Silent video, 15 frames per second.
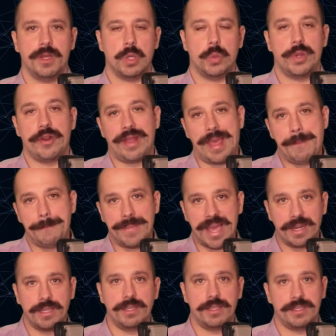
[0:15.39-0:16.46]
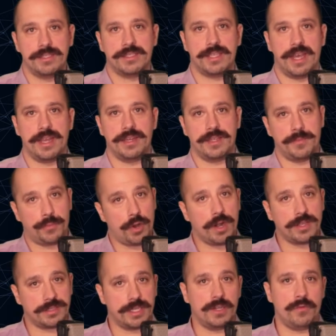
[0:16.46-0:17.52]
We are embedded inside the
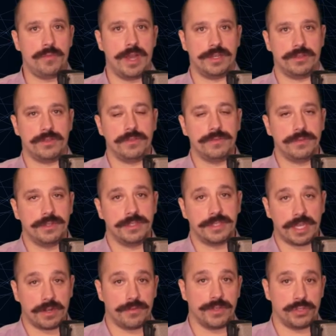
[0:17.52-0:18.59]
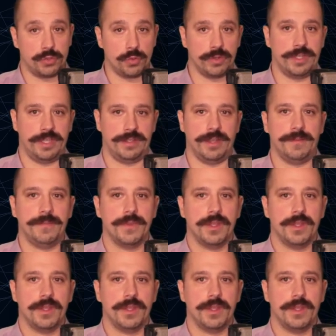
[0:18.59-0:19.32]
product side of Microsoft, inside of Azure Data,